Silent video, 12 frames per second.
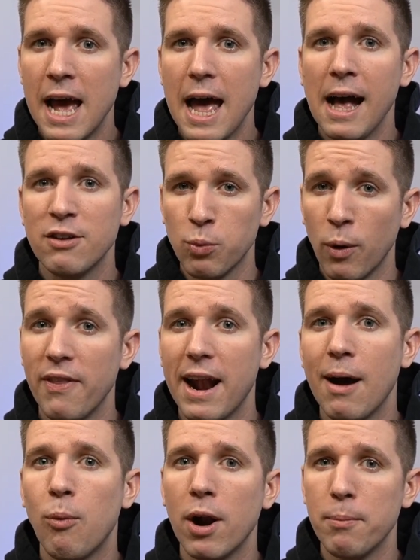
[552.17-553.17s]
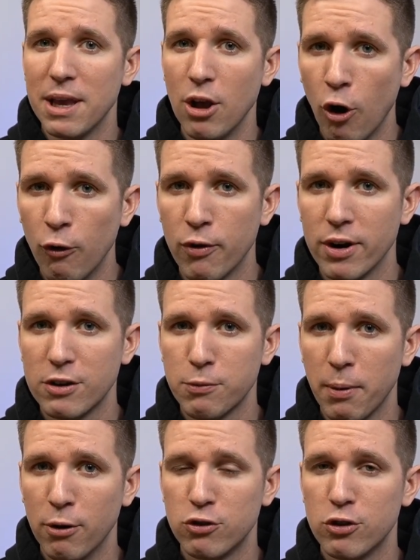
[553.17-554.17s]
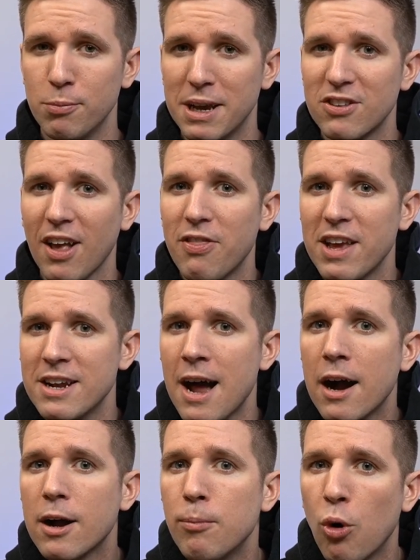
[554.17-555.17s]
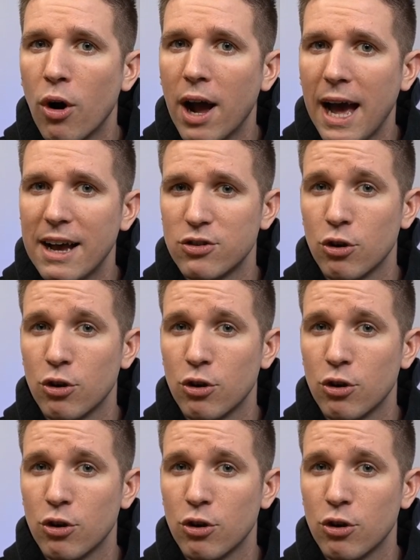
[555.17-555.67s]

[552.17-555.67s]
as one that I want to be overexposed to because I think Nakamura has